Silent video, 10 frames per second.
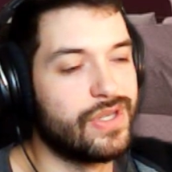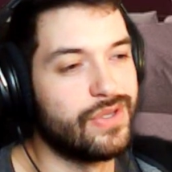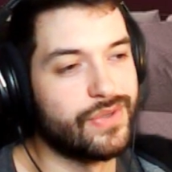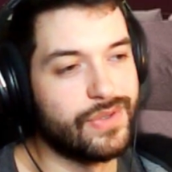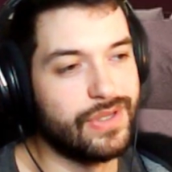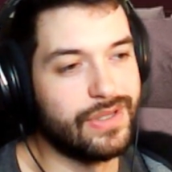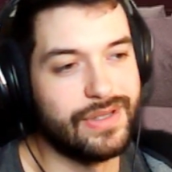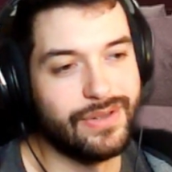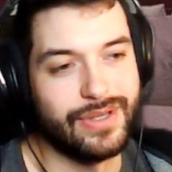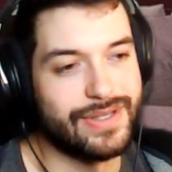
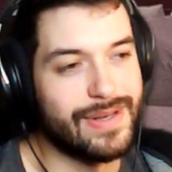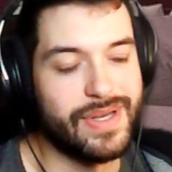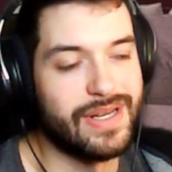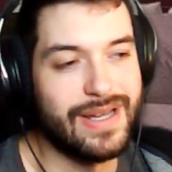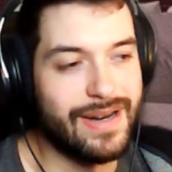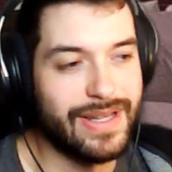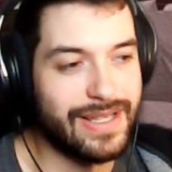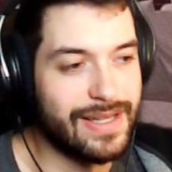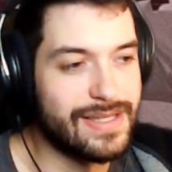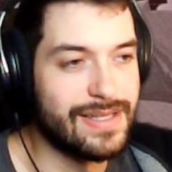They'll look something kind of
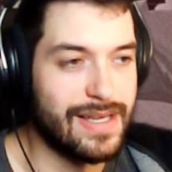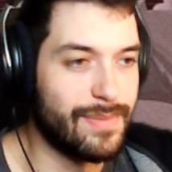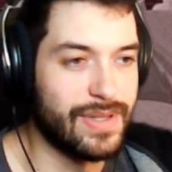like this.